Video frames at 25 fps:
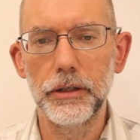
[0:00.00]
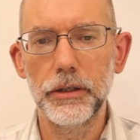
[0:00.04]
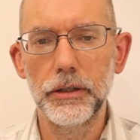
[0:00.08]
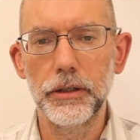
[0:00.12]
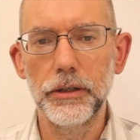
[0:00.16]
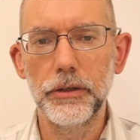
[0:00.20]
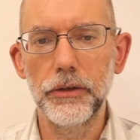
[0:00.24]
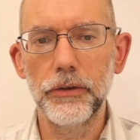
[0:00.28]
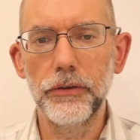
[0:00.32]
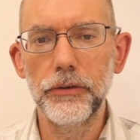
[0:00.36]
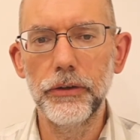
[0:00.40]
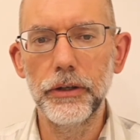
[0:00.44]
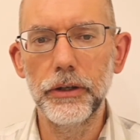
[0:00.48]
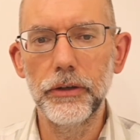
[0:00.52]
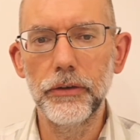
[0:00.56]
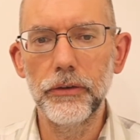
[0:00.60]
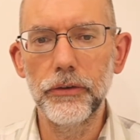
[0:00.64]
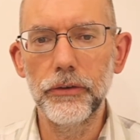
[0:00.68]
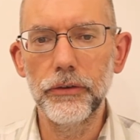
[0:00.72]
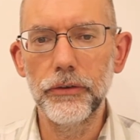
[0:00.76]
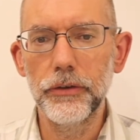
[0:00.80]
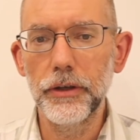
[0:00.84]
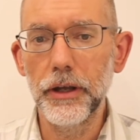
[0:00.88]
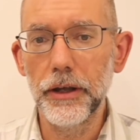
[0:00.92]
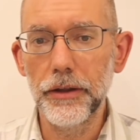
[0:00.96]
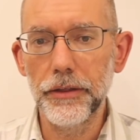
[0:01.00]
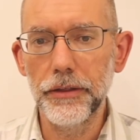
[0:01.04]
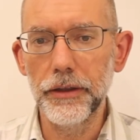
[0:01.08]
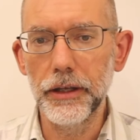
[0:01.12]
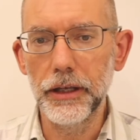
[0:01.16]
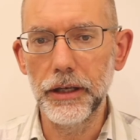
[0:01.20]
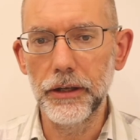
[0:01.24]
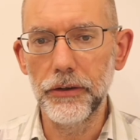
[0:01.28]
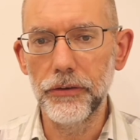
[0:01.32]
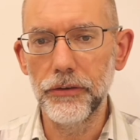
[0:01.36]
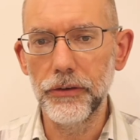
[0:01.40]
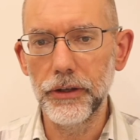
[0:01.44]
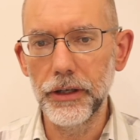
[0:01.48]
since nothing
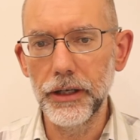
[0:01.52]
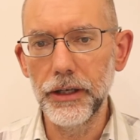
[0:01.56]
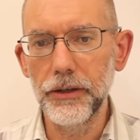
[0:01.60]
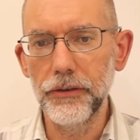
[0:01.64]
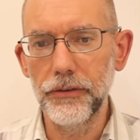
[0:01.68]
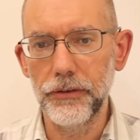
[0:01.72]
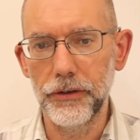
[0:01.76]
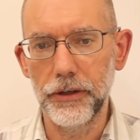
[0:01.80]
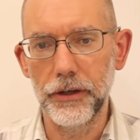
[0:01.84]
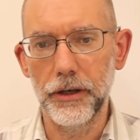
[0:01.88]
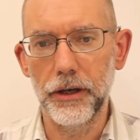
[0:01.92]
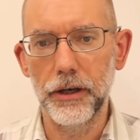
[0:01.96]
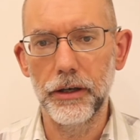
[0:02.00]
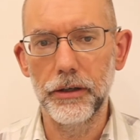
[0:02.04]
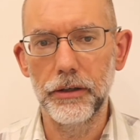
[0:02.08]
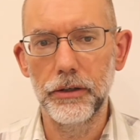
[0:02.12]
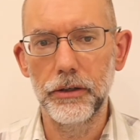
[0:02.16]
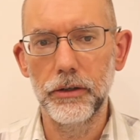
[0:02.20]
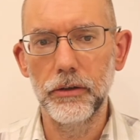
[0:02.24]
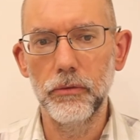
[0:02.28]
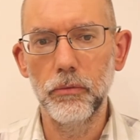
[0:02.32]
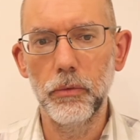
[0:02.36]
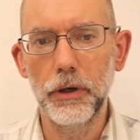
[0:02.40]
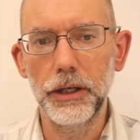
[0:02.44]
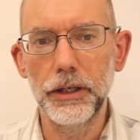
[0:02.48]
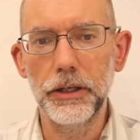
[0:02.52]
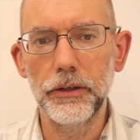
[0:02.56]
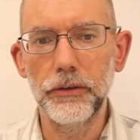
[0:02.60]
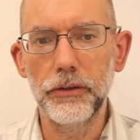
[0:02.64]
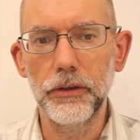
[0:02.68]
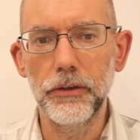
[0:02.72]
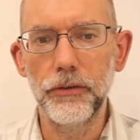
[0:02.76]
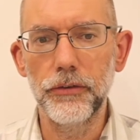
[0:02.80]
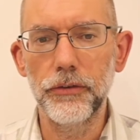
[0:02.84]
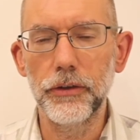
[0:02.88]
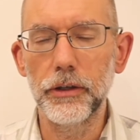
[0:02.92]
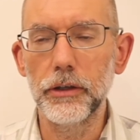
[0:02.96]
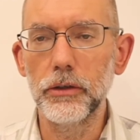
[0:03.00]
is easier when it
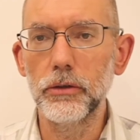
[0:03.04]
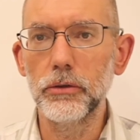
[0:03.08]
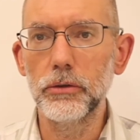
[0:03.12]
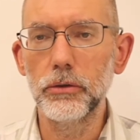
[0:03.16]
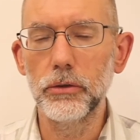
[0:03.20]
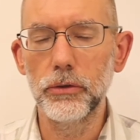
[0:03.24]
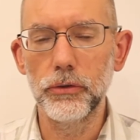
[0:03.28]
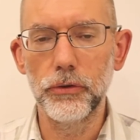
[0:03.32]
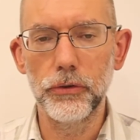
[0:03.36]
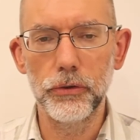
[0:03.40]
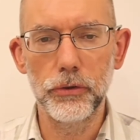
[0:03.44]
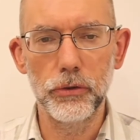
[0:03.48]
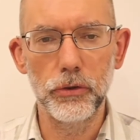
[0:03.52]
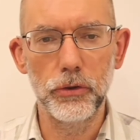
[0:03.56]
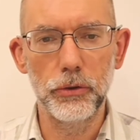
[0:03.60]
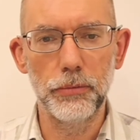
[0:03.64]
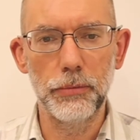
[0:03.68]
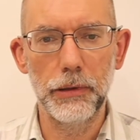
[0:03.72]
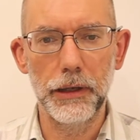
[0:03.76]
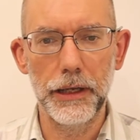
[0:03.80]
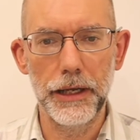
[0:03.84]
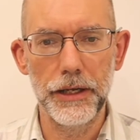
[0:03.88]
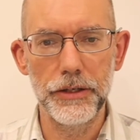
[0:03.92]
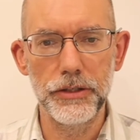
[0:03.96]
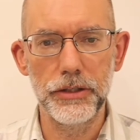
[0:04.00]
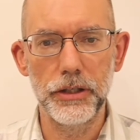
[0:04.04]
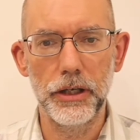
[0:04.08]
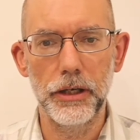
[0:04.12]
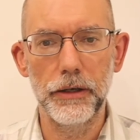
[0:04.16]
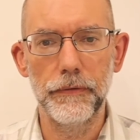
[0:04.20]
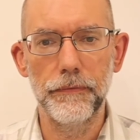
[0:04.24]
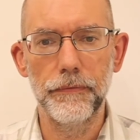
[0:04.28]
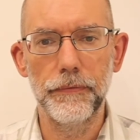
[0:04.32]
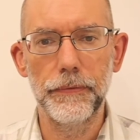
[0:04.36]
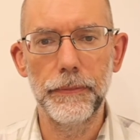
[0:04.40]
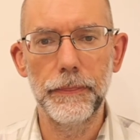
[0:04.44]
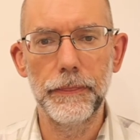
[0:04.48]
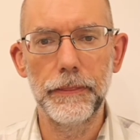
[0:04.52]
is the Lord's good pleasure,
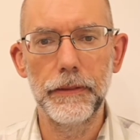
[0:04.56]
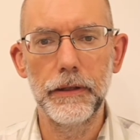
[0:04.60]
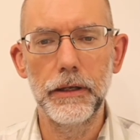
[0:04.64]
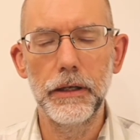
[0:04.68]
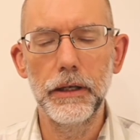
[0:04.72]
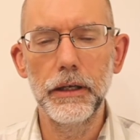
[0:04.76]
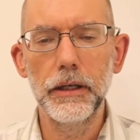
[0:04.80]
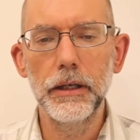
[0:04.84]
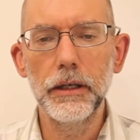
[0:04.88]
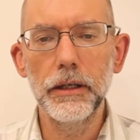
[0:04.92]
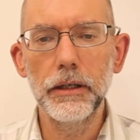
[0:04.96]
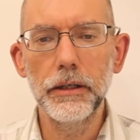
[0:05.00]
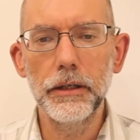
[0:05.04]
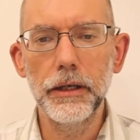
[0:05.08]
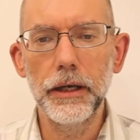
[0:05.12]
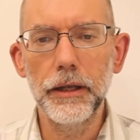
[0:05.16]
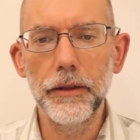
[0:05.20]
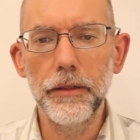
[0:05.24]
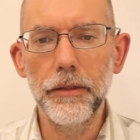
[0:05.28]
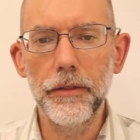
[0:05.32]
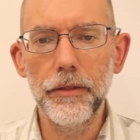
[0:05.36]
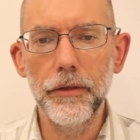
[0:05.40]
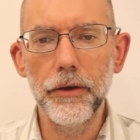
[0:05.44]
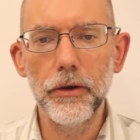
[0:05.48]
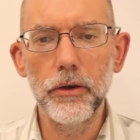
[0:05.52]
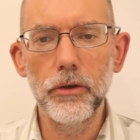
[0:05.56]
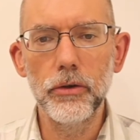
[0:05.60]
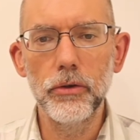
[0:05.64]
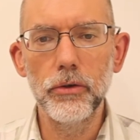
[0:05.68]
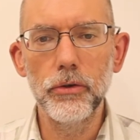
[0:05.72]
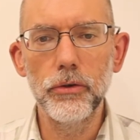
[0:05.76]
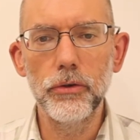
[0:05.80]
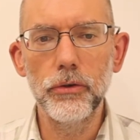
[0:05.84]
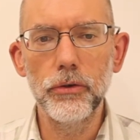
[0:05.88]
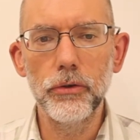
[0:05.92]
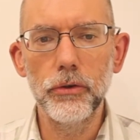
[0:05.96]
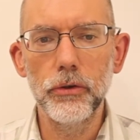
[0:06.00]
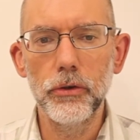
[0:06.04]
yet
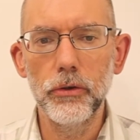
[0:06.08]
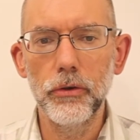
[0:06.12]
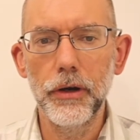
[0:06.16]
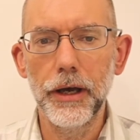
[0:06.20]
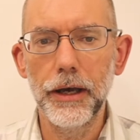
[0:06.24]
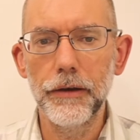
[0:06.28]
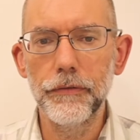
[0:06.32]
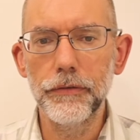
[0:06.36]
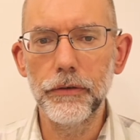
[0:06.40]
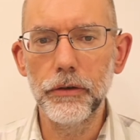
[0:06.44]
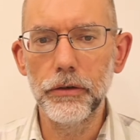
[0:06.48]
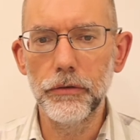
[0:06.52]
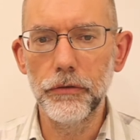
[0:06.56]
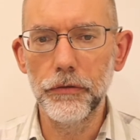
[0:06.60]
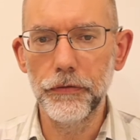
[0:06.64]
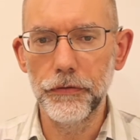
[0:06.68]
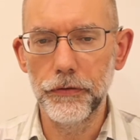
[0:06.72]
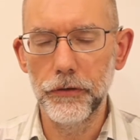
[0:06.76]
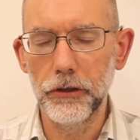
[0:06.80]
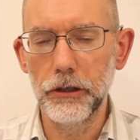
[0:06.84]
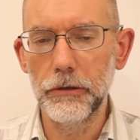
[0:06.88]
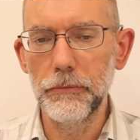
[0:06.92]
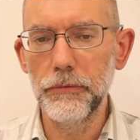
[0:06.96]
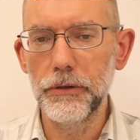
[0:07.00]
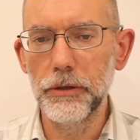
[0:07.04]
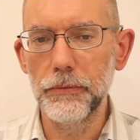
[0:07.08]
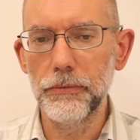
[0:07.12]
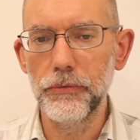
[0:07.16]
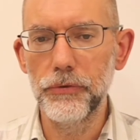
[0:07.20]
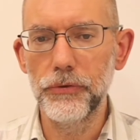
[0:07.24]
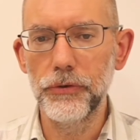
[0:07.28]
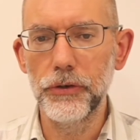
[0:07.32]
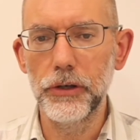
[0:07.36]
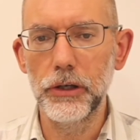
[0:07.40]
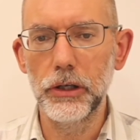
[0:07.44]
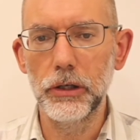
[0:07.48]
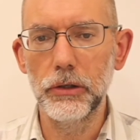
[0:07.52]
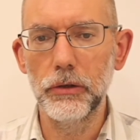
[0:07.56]
those who have confirmed
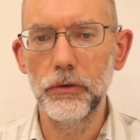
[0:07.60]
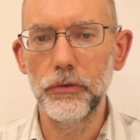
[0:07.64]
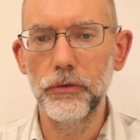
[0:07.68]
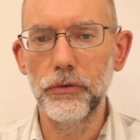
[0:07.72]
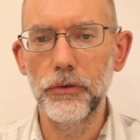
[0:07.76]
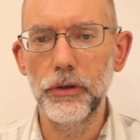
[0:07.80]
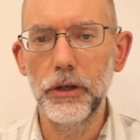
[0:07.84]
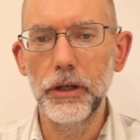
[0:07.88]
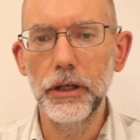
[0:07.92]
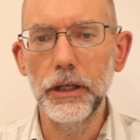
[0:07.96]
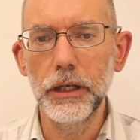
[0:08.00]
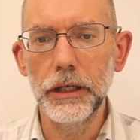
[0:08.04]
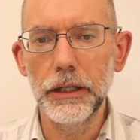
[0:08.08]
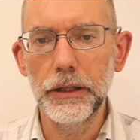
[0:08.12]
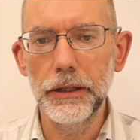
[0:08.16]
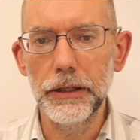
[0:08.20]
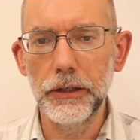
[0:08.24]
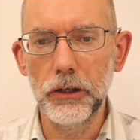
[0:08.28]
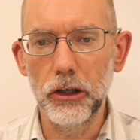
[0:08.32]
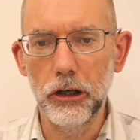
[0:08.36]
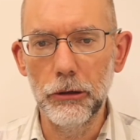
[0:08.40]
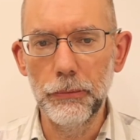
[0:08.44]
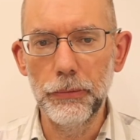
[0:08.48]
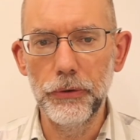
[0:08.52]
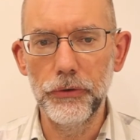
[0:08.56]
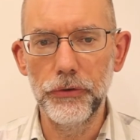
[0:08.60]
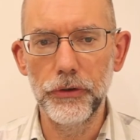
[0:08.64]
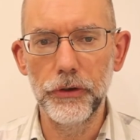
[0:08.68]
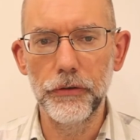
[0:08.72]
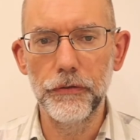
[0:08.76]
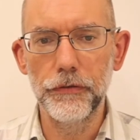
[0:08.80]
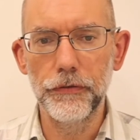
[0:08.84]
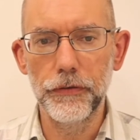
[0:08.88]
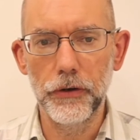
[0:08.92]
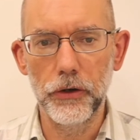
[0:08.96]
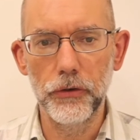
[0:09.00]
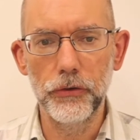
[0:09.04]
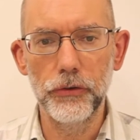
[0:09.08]
themselves in the opposite
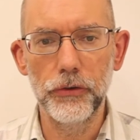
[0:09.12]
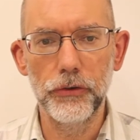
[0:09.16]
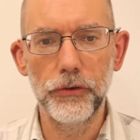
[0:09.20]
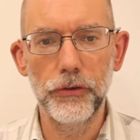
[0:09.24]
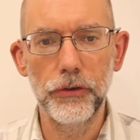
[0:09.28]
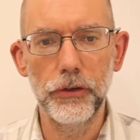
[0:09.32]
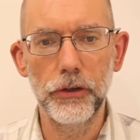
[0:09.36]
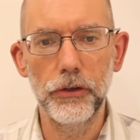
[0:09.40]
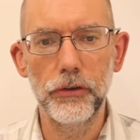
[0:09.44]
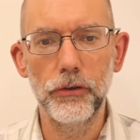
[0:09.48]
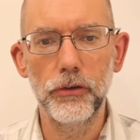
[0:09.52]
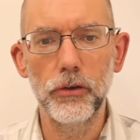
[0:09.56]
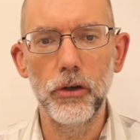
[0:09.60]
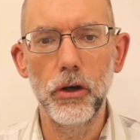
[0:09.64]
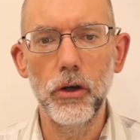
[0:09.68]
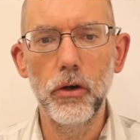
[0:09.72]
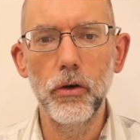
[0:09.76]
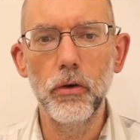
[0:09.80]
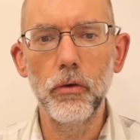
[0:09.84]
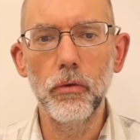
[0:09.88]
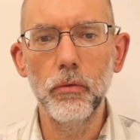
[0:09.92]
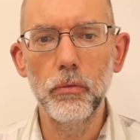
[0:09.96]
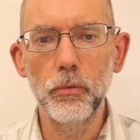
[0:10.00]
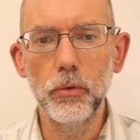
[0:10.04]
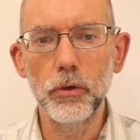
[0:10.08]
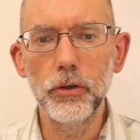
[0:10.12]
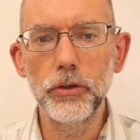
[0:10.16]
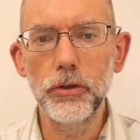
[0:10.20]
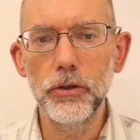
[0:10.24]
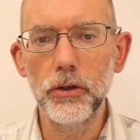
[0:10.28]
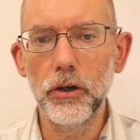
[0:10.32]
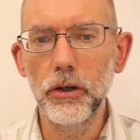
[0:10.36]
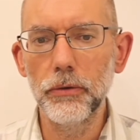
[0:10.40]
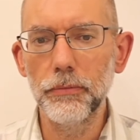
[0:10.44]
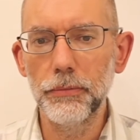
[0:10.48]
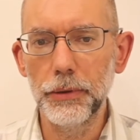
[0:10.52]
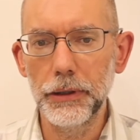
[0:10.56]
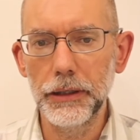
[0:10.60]
falsities would
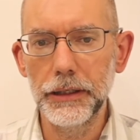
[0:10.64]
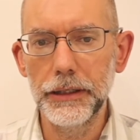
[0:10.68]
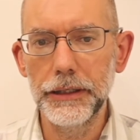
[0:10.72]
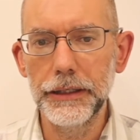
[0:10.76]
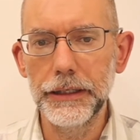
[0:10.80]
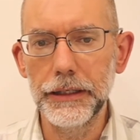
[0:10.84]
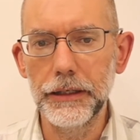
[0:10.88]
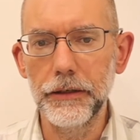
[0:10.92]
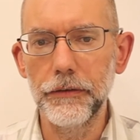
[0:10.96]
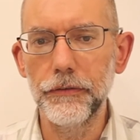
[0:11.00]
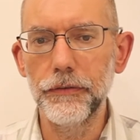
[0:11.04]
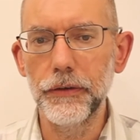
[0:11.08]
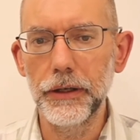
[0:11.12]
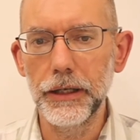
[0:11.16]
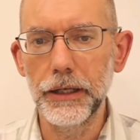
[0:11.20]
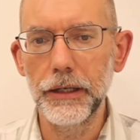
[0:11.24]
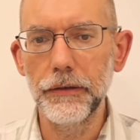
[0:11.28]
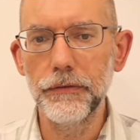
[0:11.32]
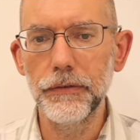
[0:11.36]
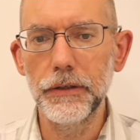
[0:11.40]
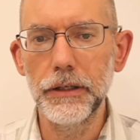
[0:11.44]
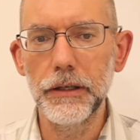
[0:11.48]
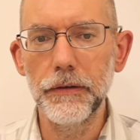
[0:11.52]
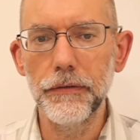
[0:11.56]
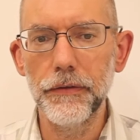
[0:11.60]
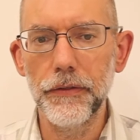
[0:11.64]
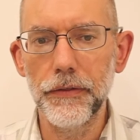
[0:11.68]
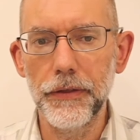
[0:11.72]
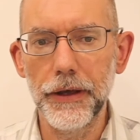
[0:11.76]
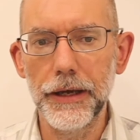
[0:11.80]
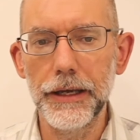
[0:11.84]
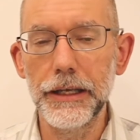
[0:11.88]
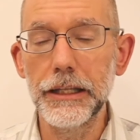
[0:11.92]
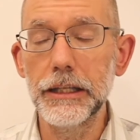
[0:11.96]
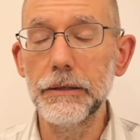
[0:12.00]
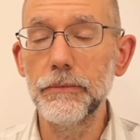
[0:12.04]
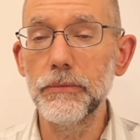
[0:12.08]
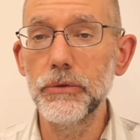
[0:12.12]
not believe even if they
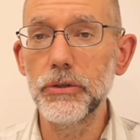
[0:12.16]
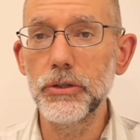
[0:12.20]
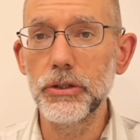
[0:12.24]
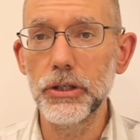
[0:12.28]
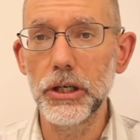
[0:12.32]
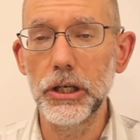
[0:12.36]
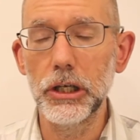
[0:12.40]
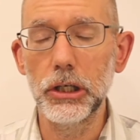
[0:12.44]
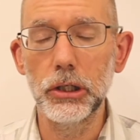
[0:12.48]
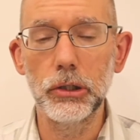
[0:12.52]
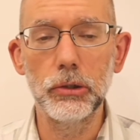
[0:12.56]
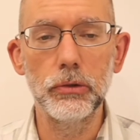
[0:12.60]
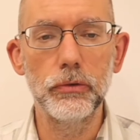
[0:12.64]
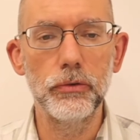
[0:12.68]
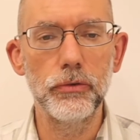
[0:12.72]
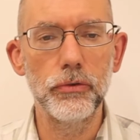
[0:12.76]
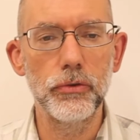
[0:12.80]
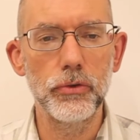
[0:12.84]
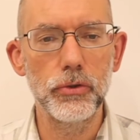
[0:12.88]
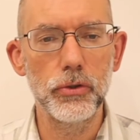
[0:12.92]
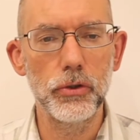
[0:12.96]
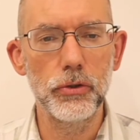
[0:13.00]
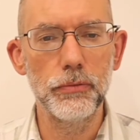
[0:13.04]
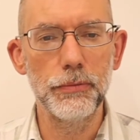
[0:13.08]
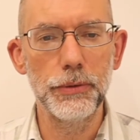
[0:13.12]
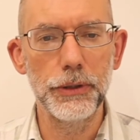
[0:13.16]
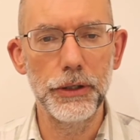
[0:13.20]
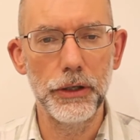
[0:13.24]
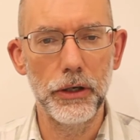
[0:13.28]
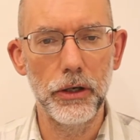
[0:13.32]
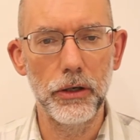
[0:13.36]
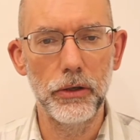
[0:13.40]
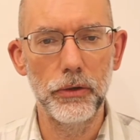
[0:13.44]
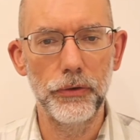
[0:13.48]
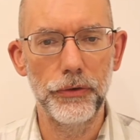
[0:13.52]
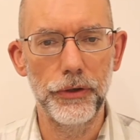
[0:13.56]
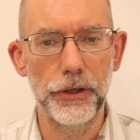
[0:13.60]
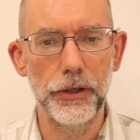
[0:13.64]
themselves should
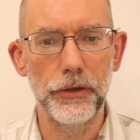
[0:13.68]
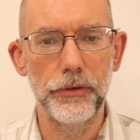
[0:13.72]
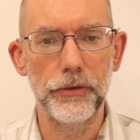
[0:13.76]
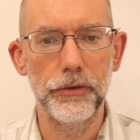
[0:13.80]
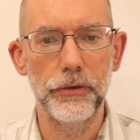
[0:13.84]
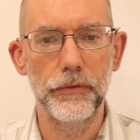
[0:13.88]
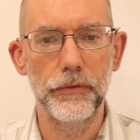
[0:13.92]
behold it.